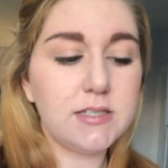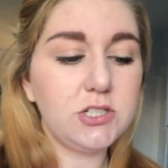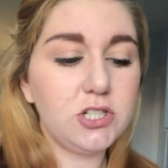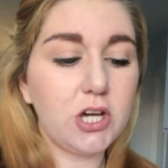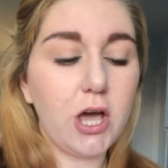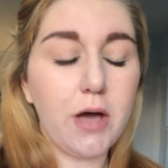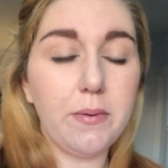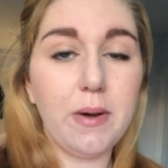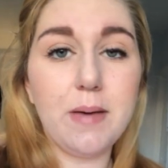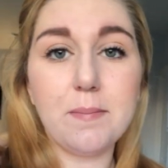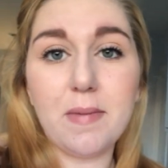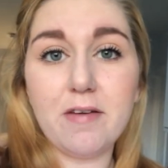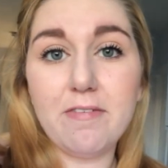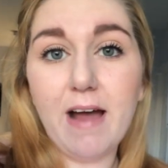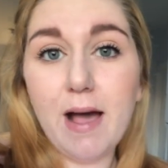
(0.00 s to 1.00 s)
to go in
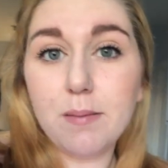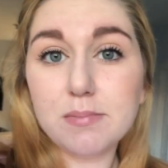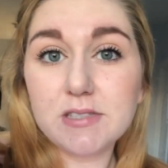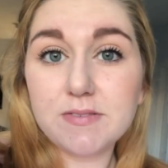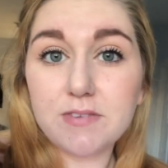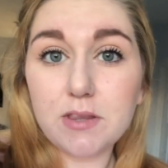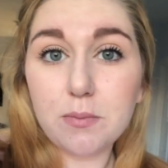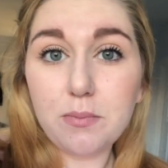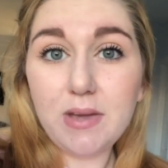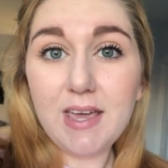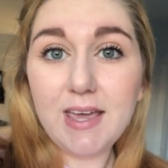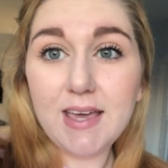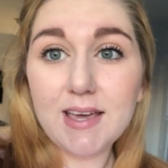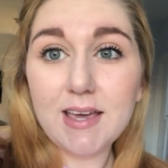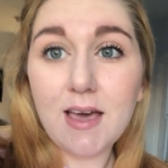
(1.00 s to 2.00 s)
my wraps for the
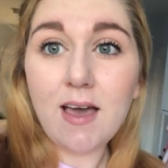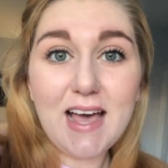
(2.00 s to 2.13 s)
week.